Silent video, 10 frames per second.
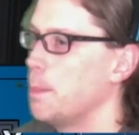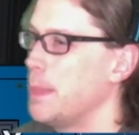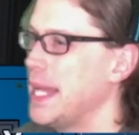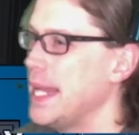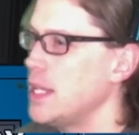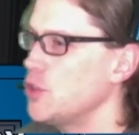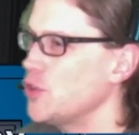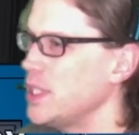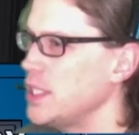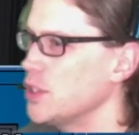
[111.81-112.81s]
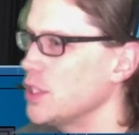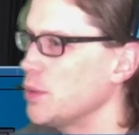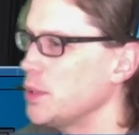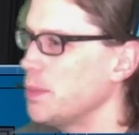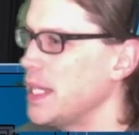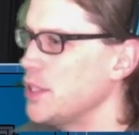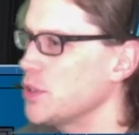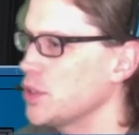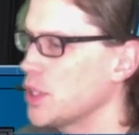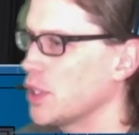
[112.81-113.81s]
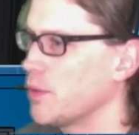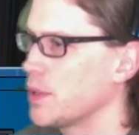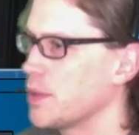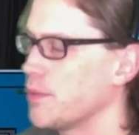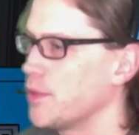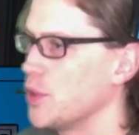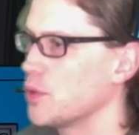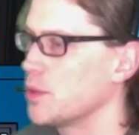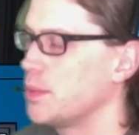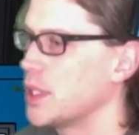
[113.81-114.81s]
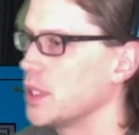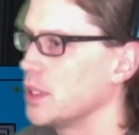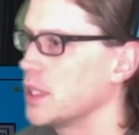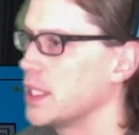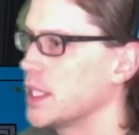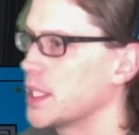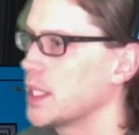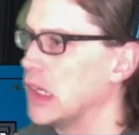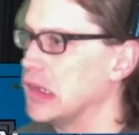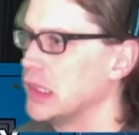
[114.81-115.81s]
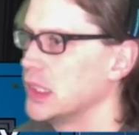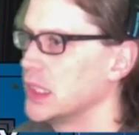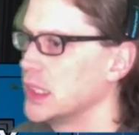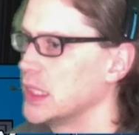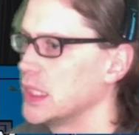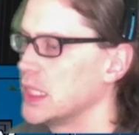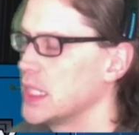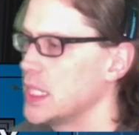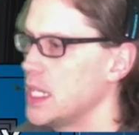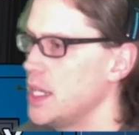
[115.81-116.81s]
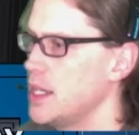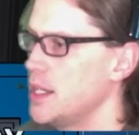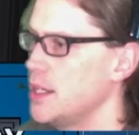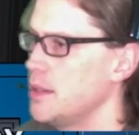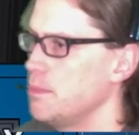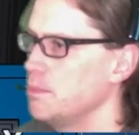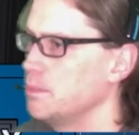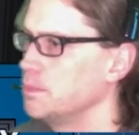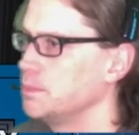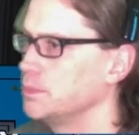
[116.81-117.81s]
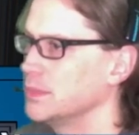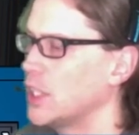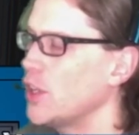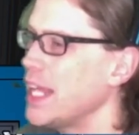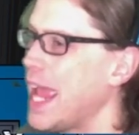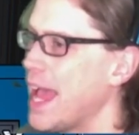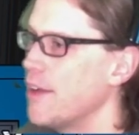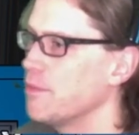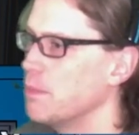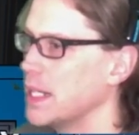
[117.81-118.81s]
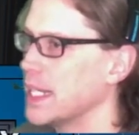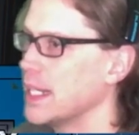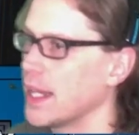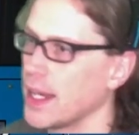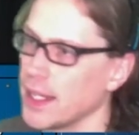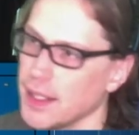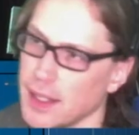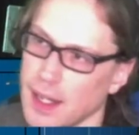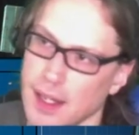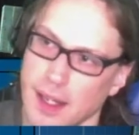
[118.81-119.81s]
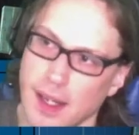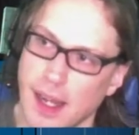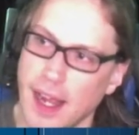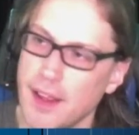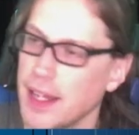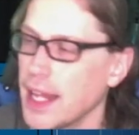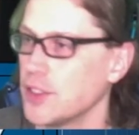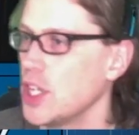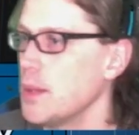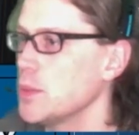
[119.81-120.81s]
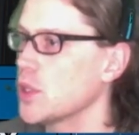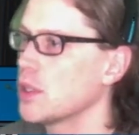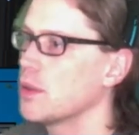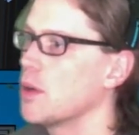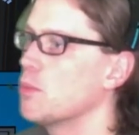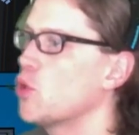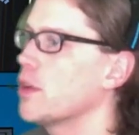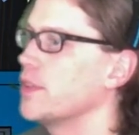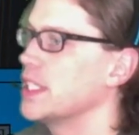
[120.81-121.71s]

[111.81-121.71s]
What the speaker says: pantry? Should I go with the pantry or should I go with the funeral parlor here? I already have money, and yeah, gems are more of a